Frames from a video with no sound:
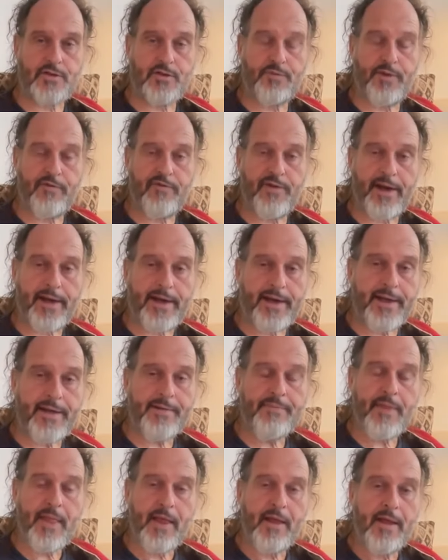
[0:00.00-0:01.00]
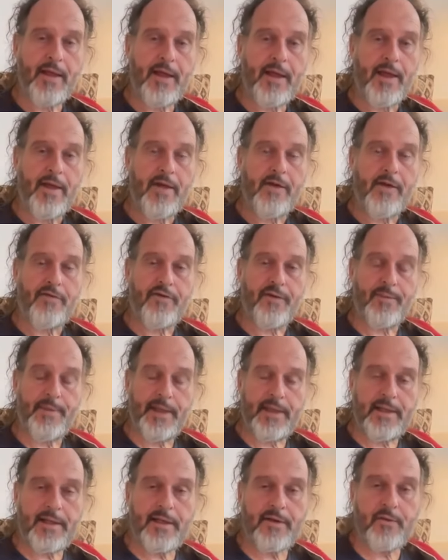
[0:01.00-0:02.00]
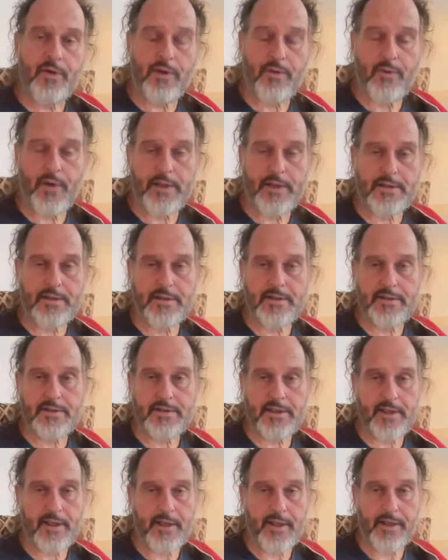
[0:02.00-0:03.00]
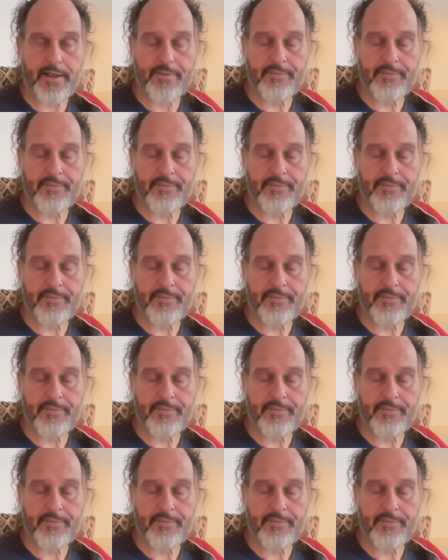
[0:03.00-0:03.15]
you'll be very familiar with what is